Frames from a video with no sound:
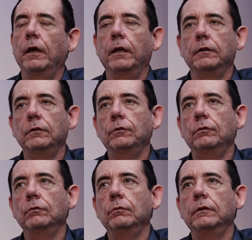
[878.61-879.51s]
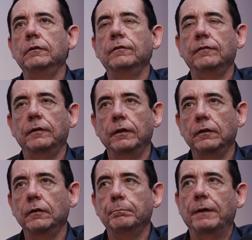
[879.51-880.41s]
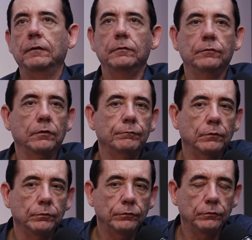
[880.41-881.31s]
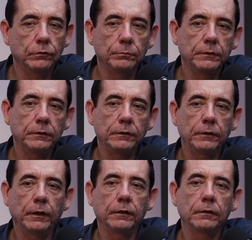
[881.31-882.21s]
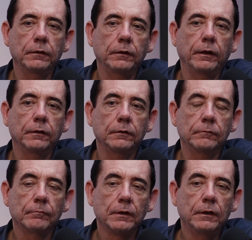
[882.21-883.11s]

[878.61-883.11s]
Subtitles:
and to understand patterns of consuming and